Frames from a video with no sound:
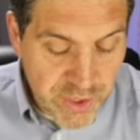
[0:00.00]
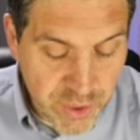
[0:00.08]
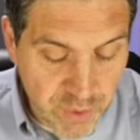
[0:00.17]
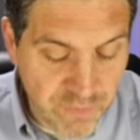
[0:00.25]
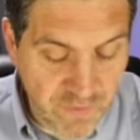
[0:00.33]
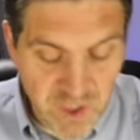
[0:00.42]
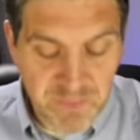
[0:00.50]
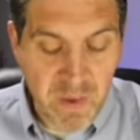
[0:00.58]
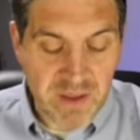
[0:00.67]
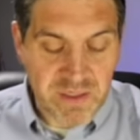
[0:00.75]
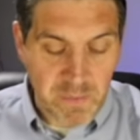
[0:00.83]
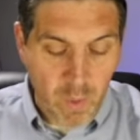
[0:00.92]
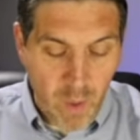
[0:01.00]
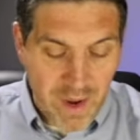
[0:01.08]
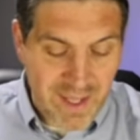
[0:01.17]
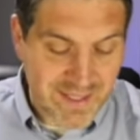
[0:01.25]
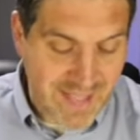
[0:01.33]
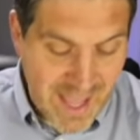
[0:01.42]
2, free response number 1,
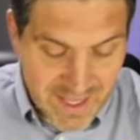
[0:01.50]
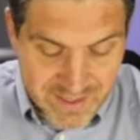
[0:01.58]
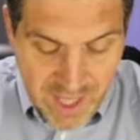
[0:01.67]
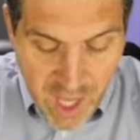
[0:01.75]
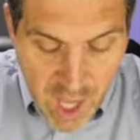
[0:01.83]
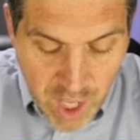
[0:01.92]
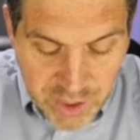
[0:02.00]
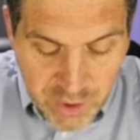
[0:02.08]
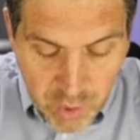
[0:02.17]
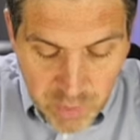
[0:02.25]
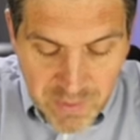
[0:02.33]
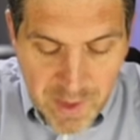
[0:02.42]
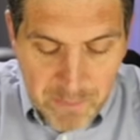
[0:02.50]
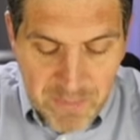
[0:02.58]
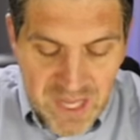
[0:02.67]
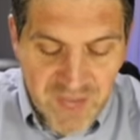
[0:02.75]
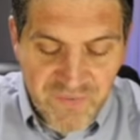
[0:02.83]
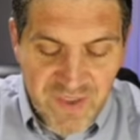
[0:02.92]
it says, assume that
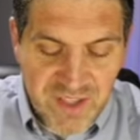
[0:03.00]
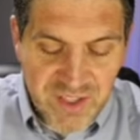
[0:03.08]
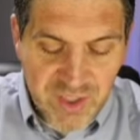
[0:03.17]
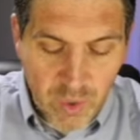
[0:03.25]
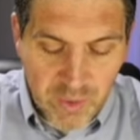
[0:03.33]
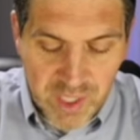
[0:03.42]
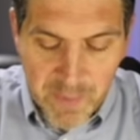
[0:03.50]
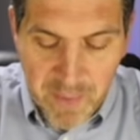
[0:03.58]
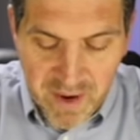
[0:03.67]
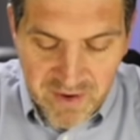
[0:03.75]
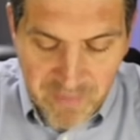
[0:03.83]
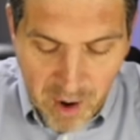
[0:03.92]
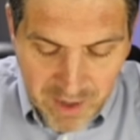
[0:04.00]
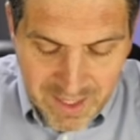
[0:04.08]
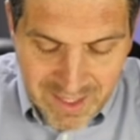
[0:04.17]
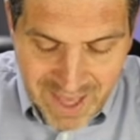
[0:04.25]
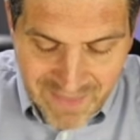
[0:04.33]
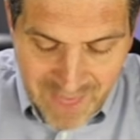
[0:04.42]
beef is sold in a competitive
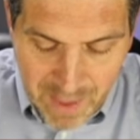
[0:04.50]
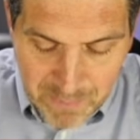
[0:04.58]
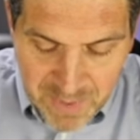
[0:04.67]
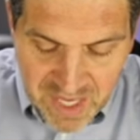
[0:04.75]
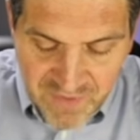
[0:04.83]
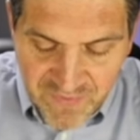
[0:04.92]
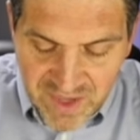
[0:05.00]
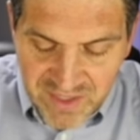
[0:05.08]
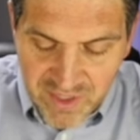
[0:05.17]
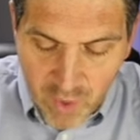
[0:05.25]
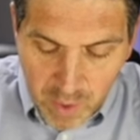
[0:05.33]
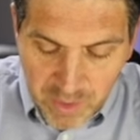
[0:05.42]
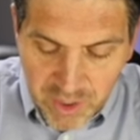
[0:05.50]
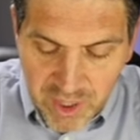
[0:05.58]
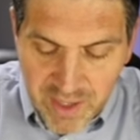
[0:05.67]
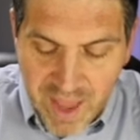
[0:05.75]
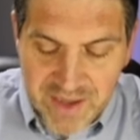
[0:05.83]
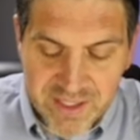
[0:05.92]
market and that beef is a normal
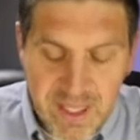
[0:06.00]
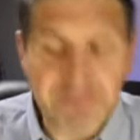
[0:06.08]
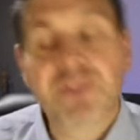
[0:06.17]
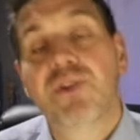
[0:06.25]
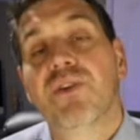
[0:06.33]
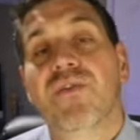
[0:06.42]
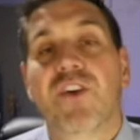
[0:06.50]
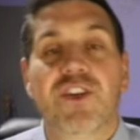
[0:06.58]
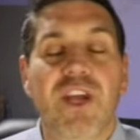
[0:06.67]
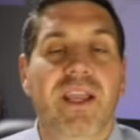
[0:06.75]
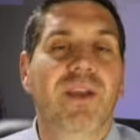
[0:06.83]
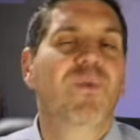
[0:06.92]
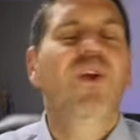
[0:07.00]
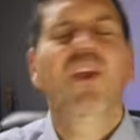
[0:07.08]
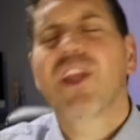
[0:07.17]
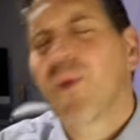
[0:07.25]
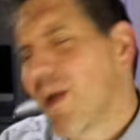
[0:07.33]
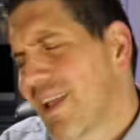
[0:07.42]
good and a substitute for chicken. Really
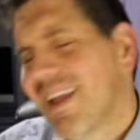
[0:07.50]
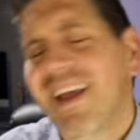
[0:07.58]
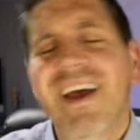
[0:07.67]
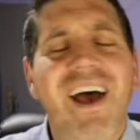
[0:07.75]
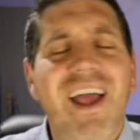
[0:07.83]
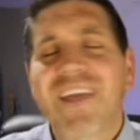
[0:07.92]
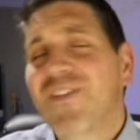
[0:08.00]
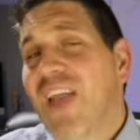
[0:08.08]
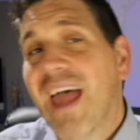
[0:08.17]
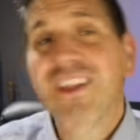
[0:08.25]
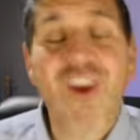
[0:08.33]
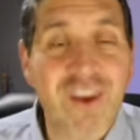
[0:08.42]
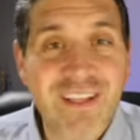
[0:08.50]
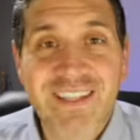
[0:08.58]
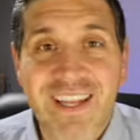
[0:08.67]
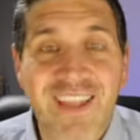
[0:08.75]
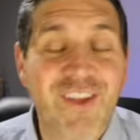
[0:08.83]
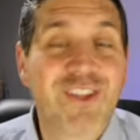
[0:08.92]
quick, if you hadn't already
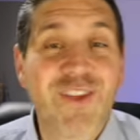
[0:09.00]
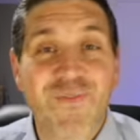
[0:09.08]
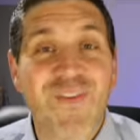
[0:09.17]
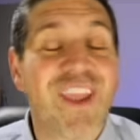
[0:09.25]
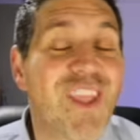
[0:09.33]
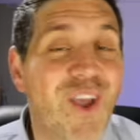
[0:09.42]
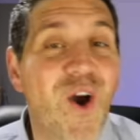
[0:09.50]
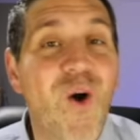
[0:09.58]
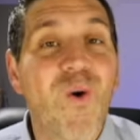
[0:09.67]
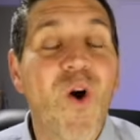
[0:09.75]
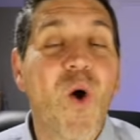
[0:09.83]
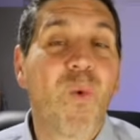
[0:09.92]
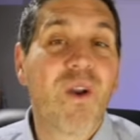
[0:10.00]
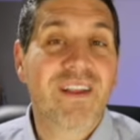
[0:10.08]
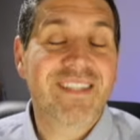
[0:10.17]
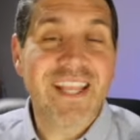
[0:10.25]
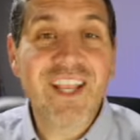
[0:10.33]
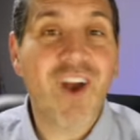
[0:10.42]
seen it, there's a video where this
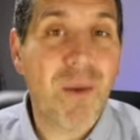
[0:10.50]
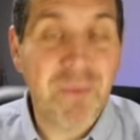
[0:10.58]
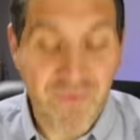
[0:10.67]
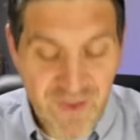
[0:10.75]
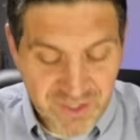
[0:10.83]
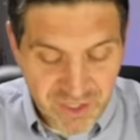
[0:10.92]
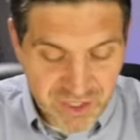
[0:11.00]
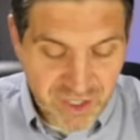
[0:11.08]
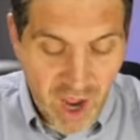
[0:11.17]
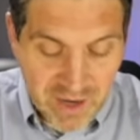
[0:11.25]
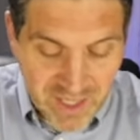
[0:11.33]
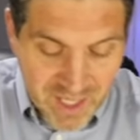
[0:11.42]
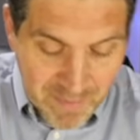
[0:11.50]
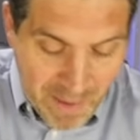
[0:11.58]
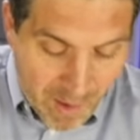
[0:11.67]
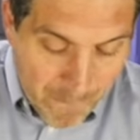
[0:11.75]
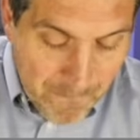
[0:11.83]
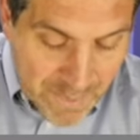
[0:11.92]
econ professor is talking
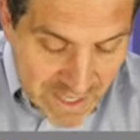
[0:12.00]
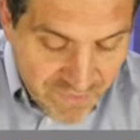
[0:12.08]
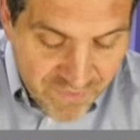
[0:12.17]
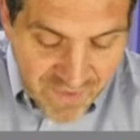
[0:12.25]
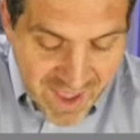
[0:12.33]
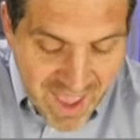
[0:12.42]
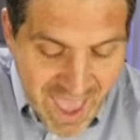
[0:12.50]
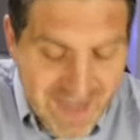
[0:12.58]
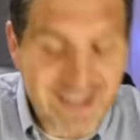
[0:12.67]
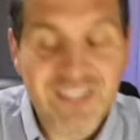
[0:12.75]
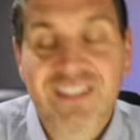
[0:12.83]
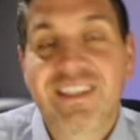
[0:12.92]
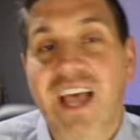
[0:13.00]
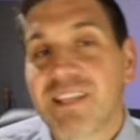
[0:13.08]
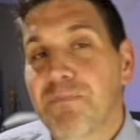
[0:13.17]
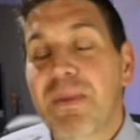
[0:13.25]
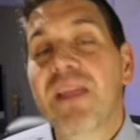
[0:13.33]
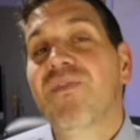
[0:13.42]
about beef, and he just says
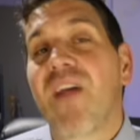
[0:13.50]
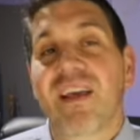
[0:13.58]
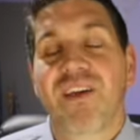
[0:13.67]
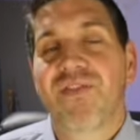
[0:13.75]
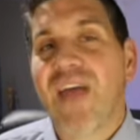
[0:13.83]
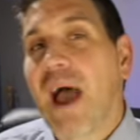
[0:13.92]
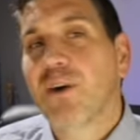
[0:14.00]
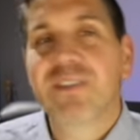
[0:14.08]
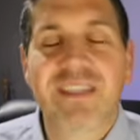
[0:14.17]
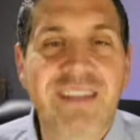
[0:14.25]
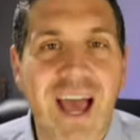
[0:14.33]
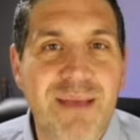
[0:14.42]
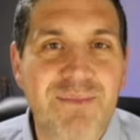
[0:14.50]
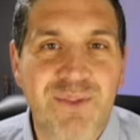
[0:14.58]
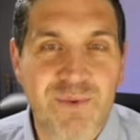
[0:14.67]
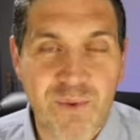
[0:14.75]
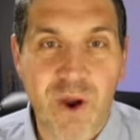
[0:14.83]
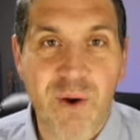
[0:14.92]
beef like a thousand times times in
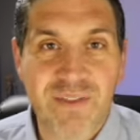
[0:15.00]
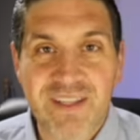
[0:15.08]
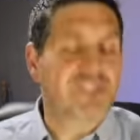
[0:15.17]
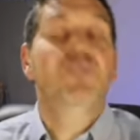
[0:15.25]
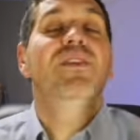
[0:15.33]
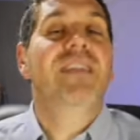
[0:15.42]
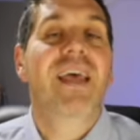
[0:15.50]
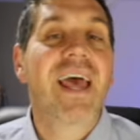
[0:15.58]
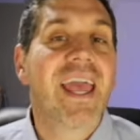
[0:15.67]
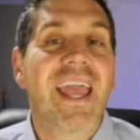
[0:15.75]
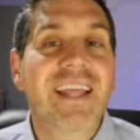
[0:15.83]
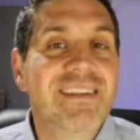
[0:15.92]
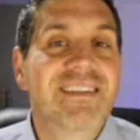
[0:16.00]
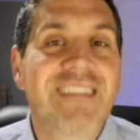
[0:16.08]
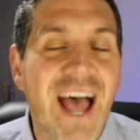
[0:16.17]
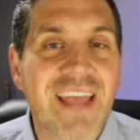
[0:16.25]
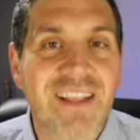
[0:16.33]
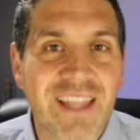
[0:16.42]
a row, and the student
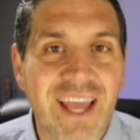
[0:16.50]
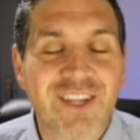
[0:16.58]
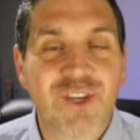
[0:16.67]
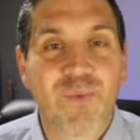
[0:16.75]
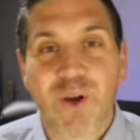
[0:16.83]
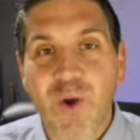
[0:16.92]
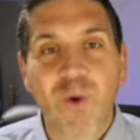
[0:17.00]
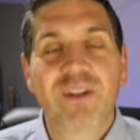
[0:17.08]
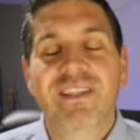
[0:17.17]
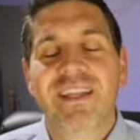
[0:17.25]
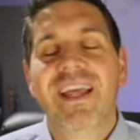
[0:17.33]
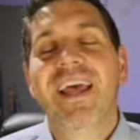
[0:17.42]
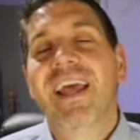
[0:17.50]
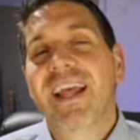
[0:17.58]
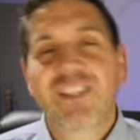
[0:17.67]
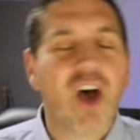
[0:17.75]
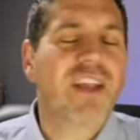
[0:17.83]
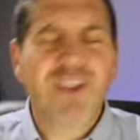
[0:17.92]
inside the lecture records it.
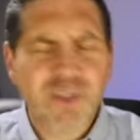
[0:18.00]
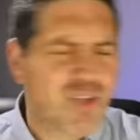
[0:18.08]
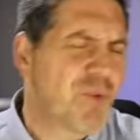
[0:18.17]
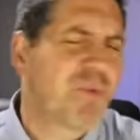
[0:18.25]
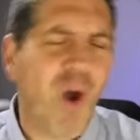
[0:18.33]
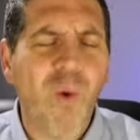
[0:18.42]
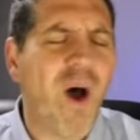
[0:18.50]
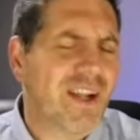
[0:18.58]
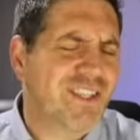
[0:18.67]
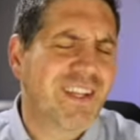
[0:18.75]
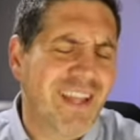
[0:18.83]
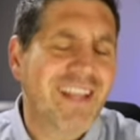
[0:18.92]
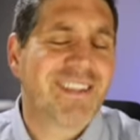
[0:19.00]
It's on YouTube. Go watch it. It's